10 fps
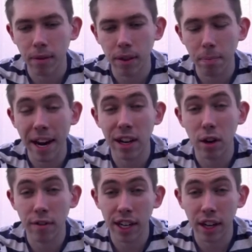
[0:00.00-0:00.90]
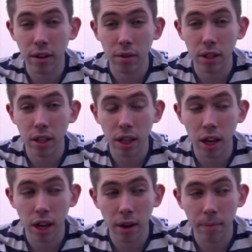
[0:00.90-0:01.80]
made a lot of videos
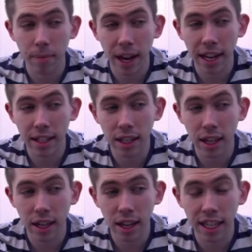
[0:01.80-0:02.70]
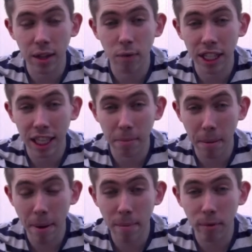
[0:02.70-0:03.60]
and ended up rinsing my
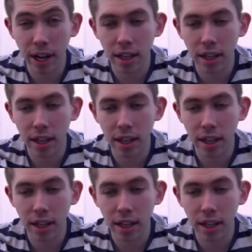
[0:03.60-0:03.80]
memory.